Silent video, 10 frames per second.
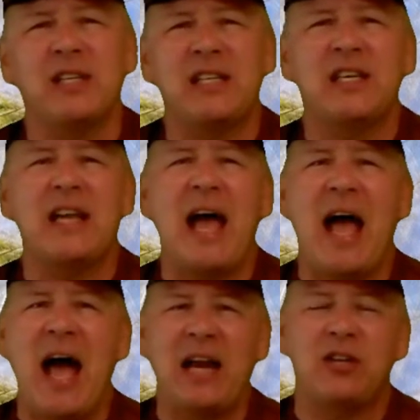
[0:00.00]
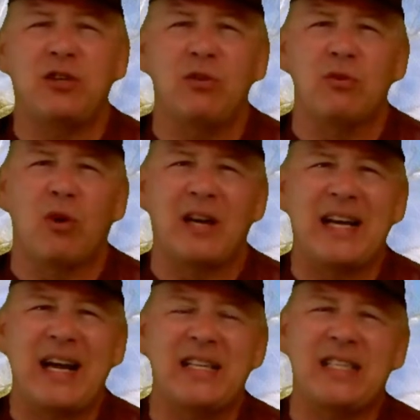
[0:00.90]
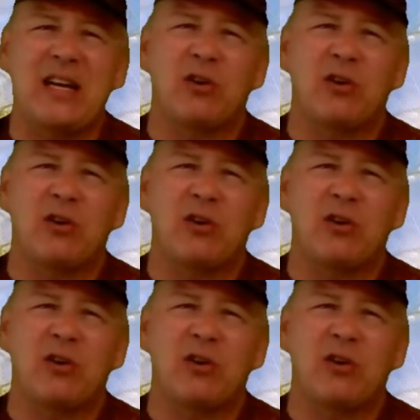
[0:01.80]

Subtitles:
it's an attitude, or like I said